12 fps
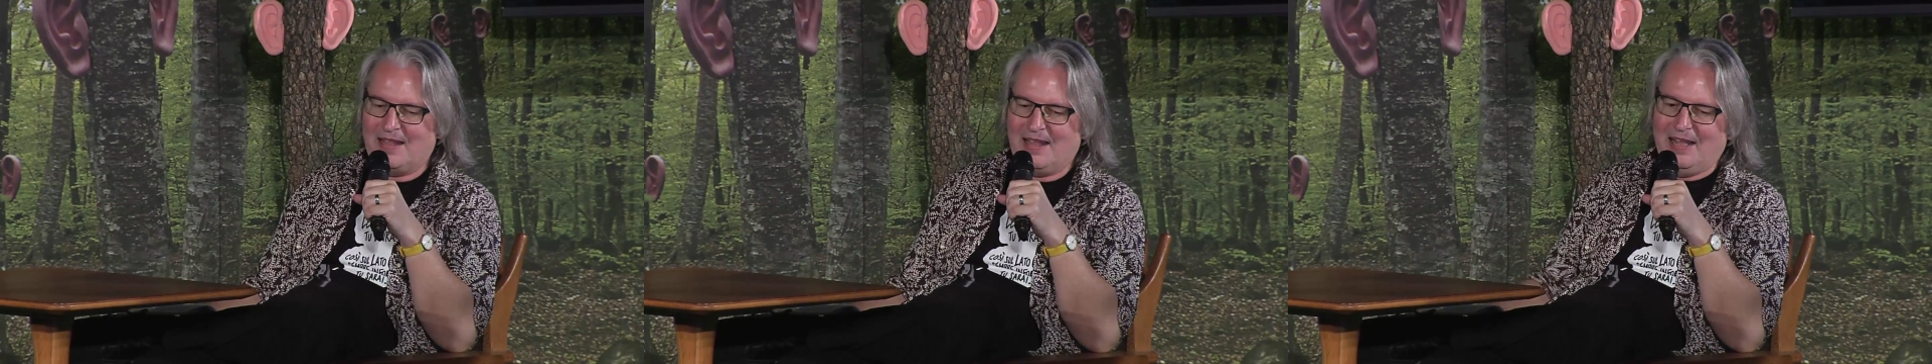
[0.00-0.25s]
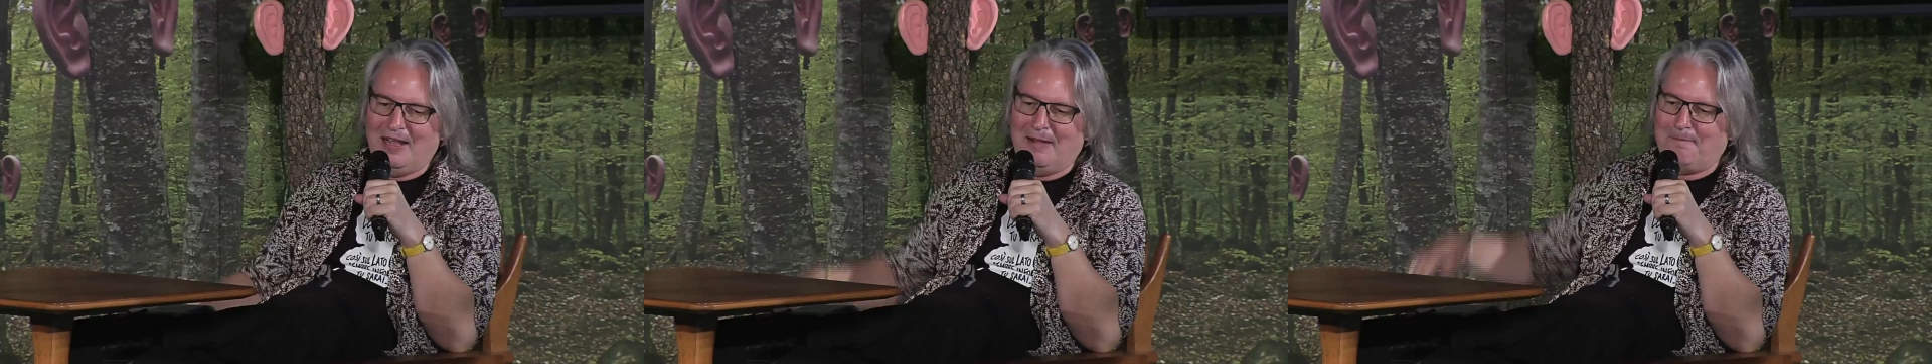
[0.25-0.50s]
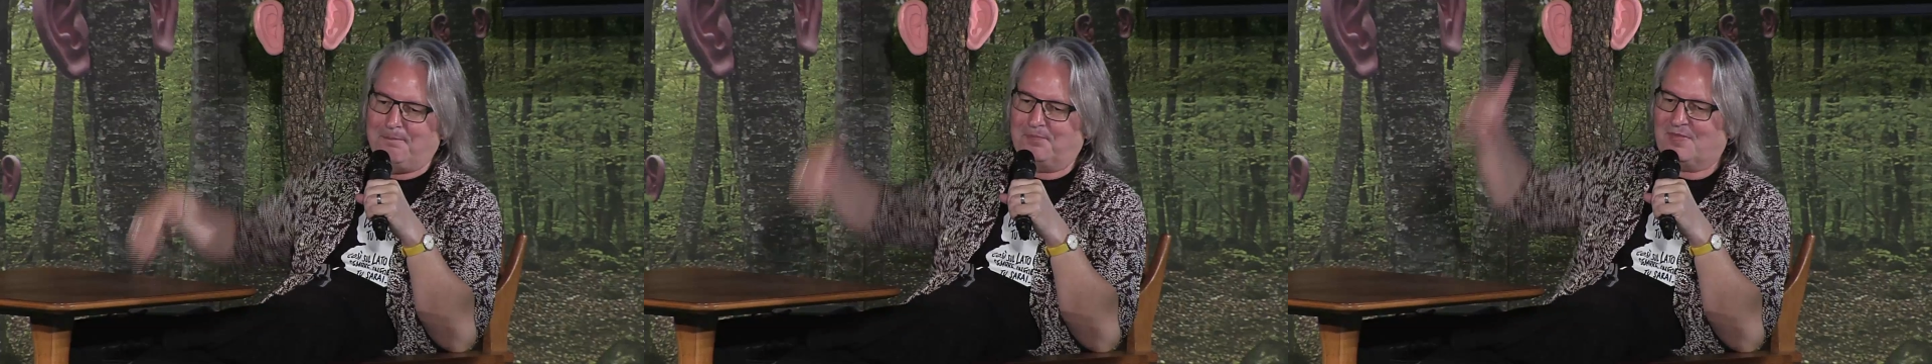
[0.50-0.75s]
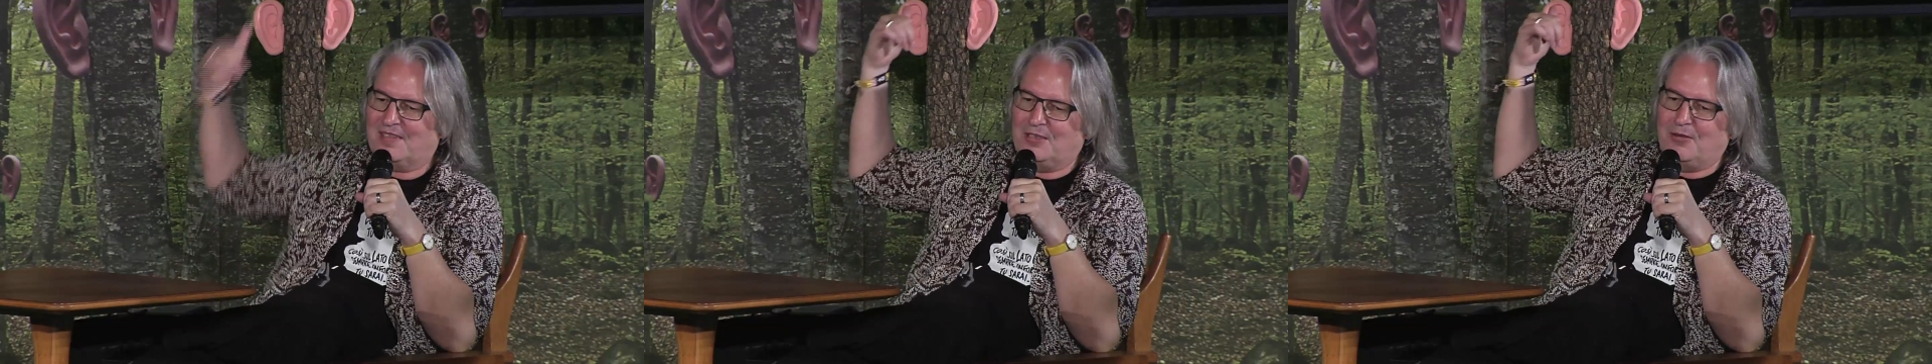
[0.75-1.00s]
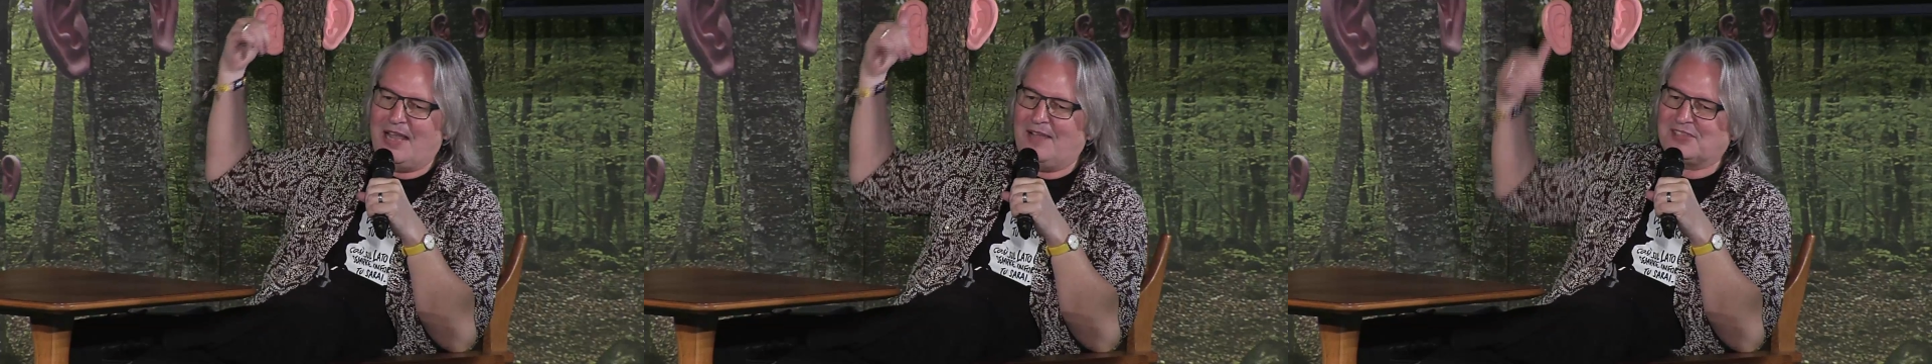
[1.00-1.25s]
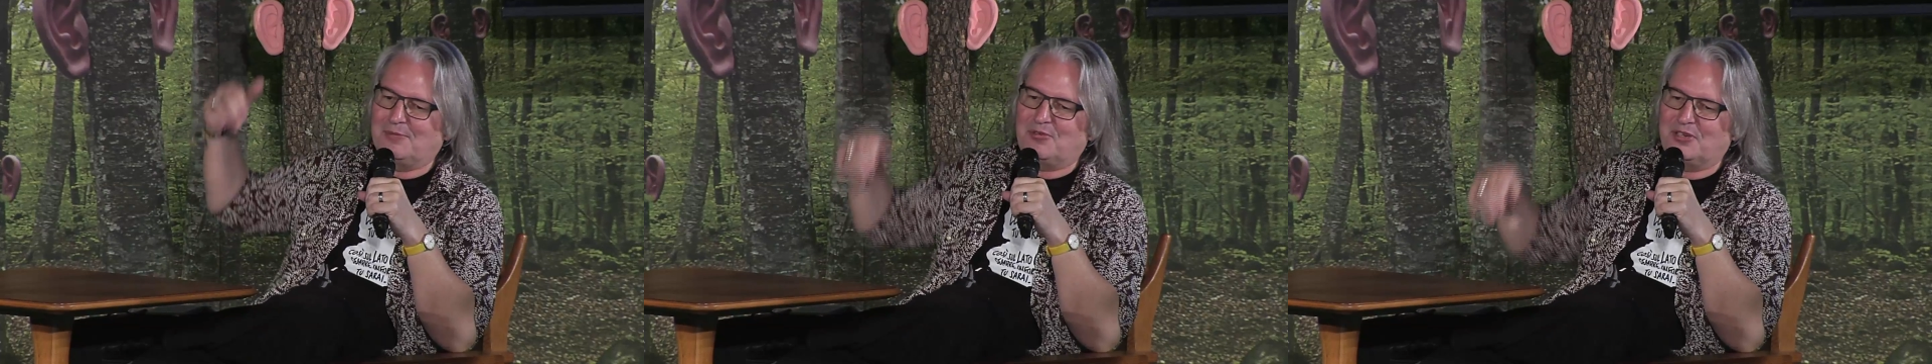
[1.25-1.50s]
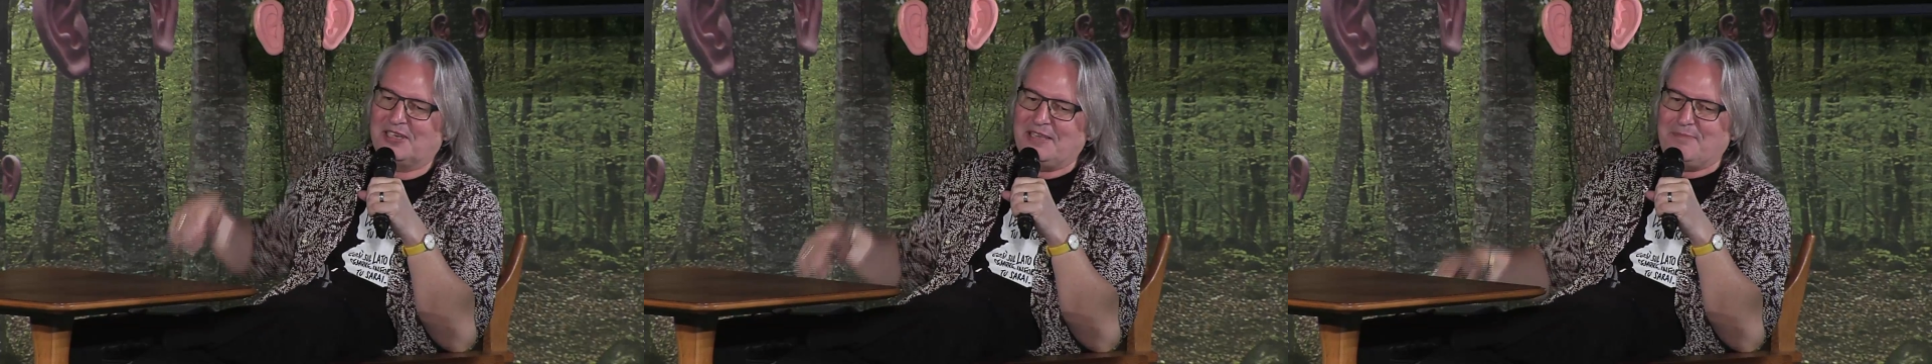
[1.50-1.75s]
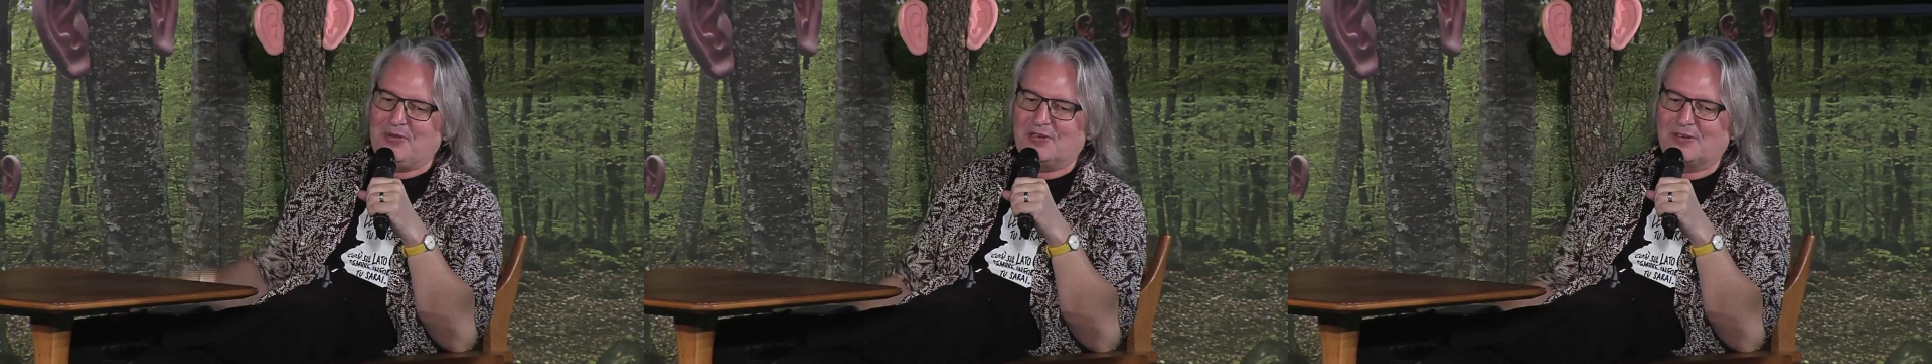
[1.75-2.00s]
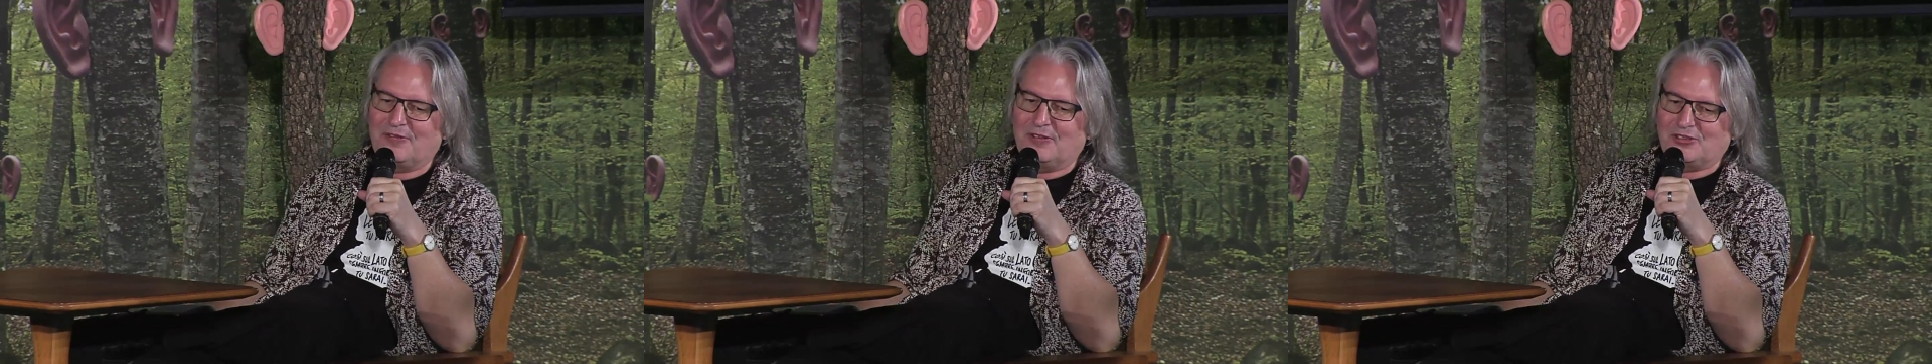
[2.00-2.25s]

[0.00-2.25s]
You have some really beautiful